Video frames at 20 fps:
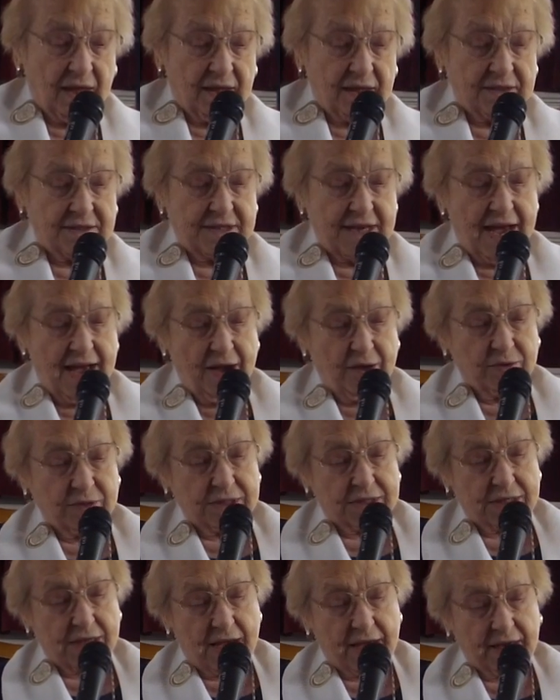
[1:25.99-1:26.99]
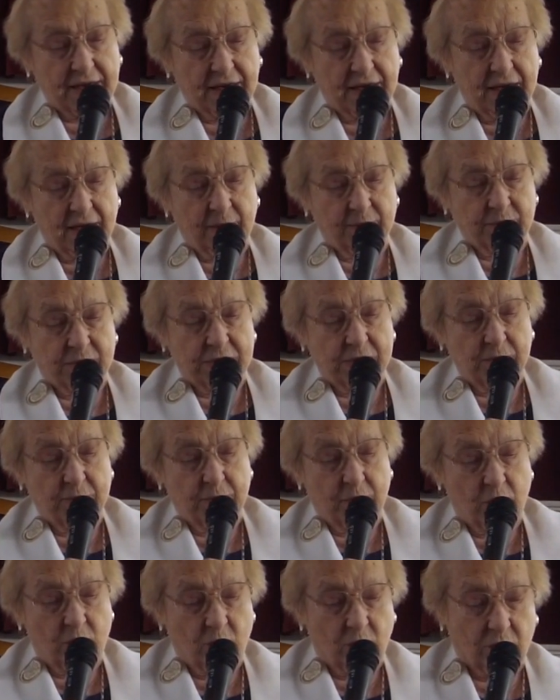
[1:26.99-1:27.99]
The Tao is like an empty
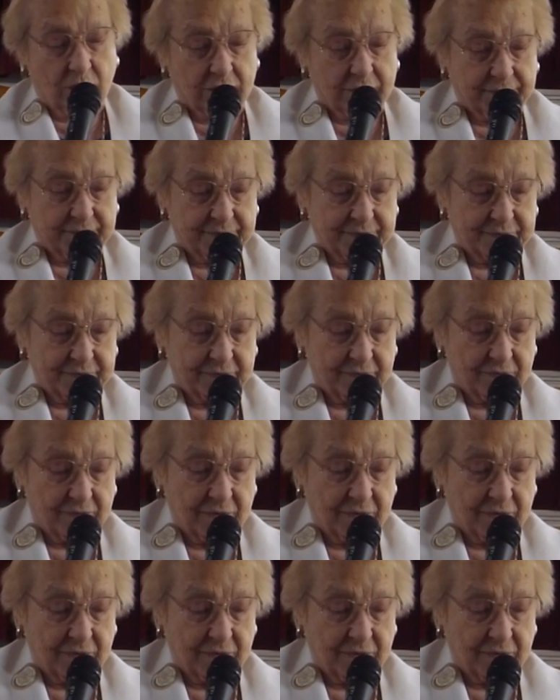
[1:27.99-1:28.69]
bowl,